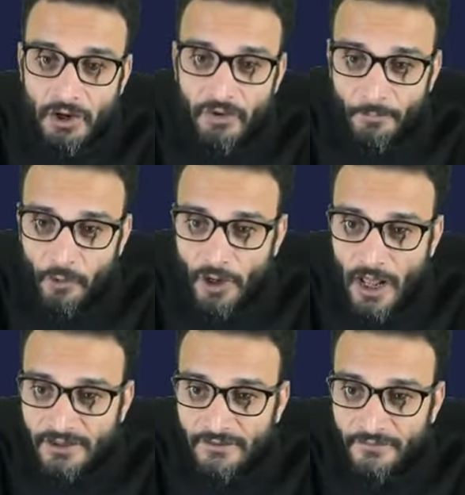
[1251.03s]

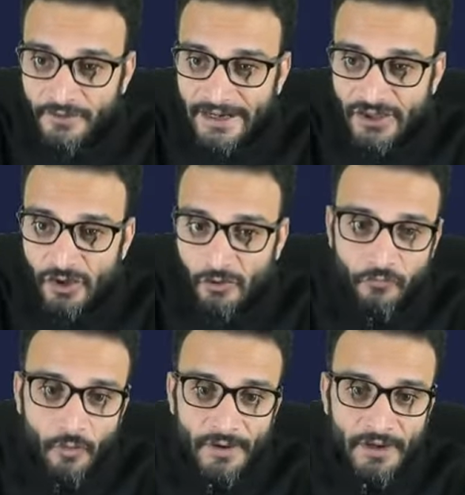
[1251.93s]
Reproductive rights
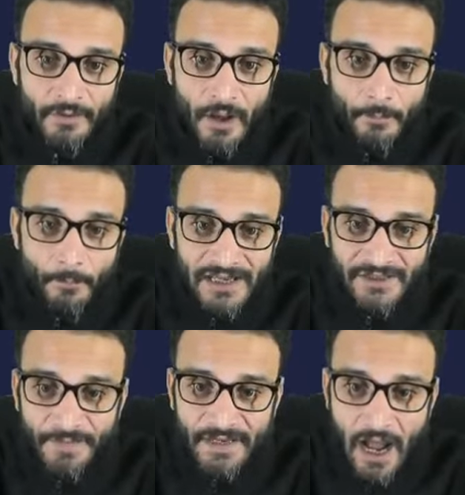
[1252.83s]
of women
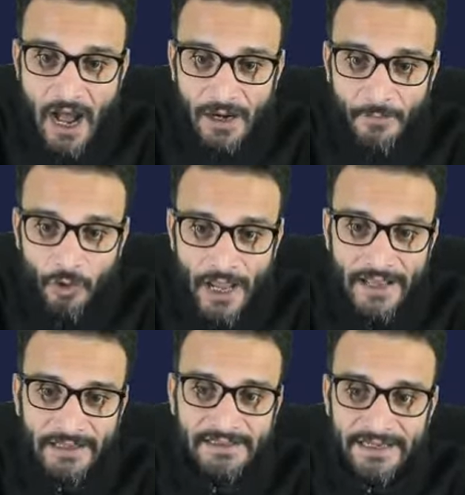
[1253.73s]
must be
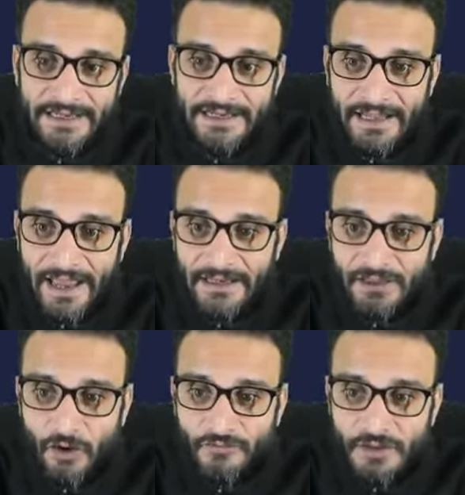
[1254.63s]
harmonized in
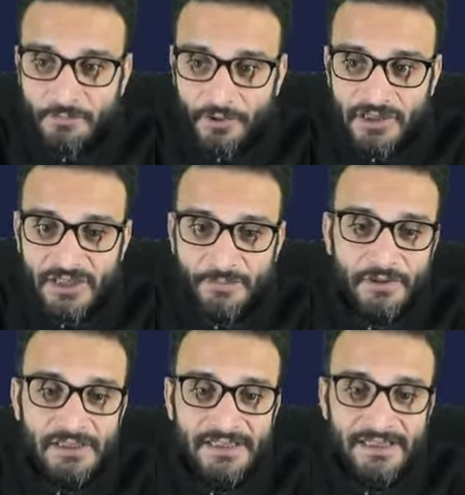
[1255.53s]
light of the
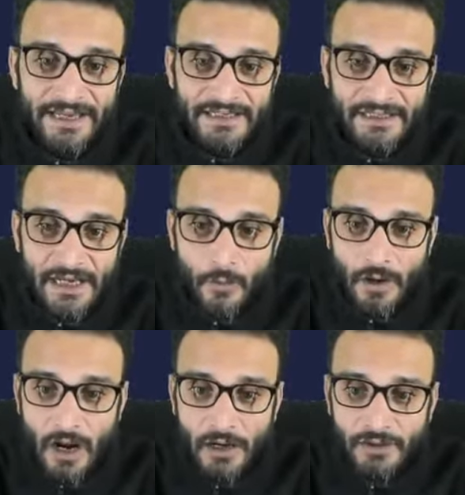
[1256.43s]
principles laid
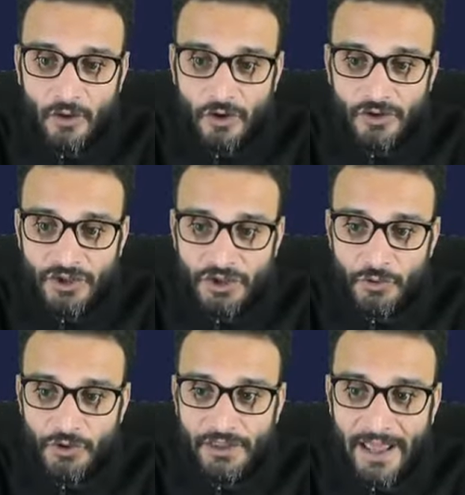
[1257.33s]
down under the
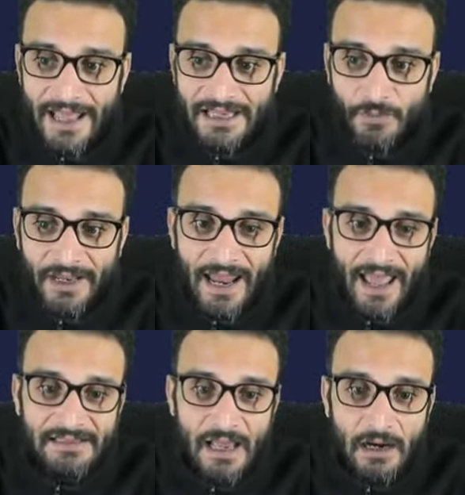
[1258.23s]
Constitution as well
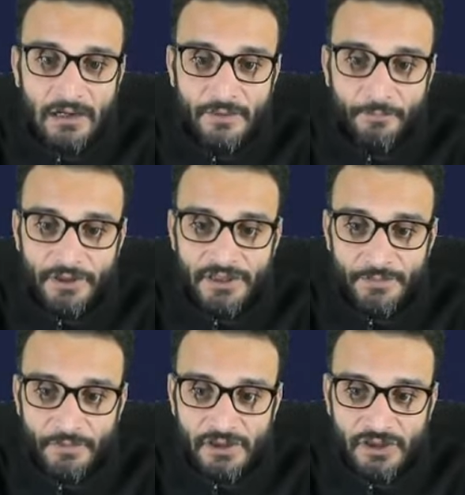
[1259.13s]
as under the
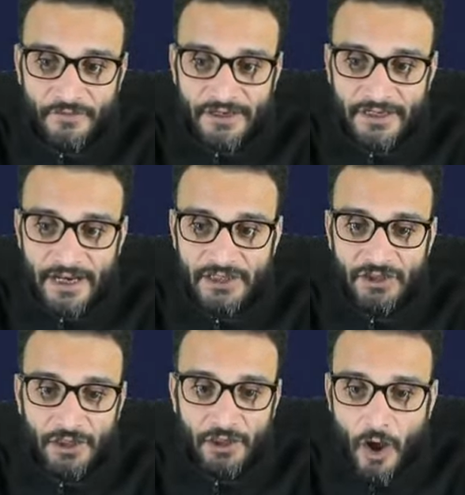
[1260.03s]
principles of
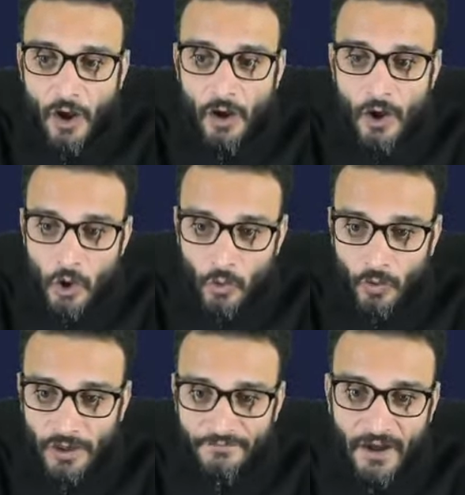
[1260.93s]
international law
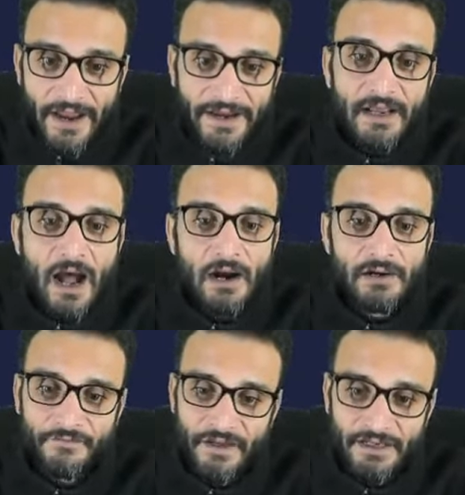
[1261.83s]
codified
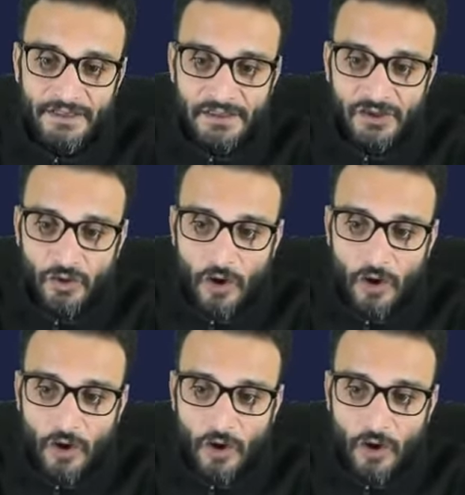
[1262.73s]
under various